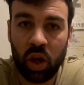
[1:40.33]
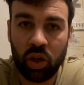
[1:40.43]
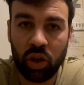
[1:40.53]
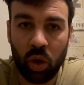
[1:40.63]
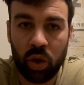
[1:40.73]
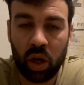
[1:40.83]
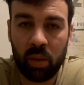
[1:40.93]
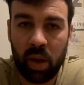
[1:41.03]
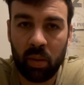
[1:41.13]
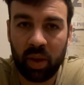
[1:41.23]
you know you're going to
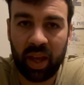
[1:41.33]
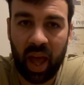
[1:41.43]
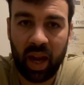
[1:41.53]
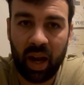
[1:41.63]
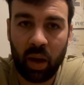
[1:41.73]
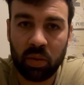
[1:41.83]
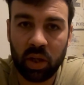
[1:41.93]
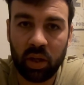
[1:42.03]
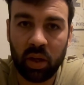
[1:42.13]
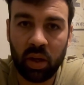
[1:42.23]
be able to get it out,
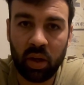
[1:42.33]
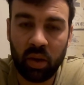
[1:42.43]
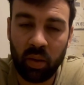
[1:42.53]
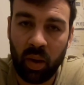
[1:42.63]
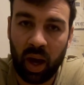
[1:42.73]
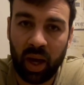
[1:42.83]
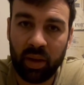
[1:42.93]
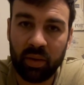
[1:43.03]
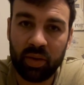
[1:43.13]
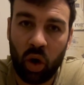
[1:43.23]
and